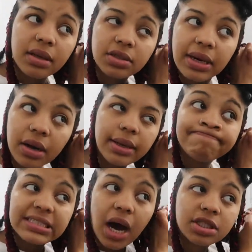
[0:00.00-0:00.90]
Like,
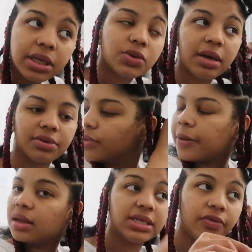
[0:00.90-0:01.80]
I'm just
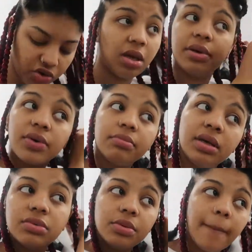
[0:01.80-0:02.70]
rambling.
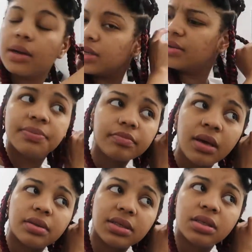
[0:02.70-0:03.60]
So, doing all
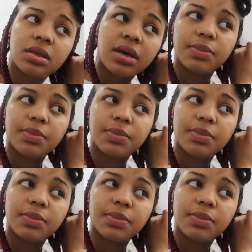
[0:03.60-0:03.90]
that for what?